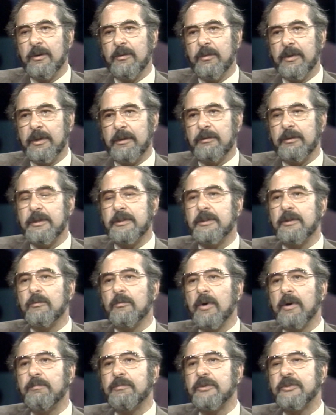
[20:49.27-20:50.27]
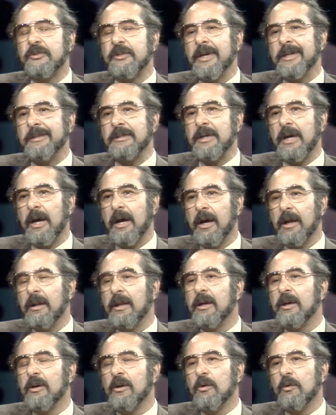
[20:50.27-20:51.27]
We increased it 1 percentile,
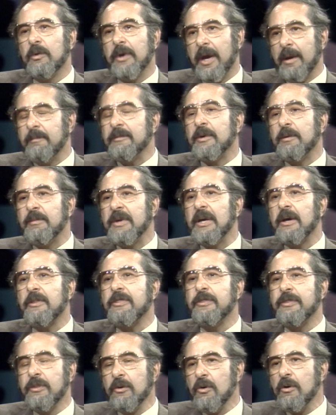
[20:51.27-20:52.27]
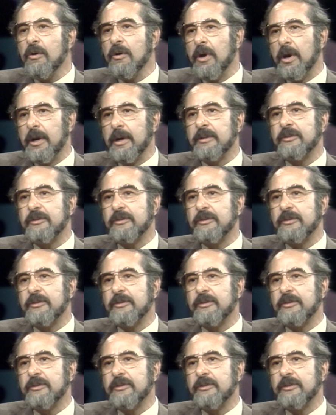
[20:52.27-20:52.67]
happened to be a third.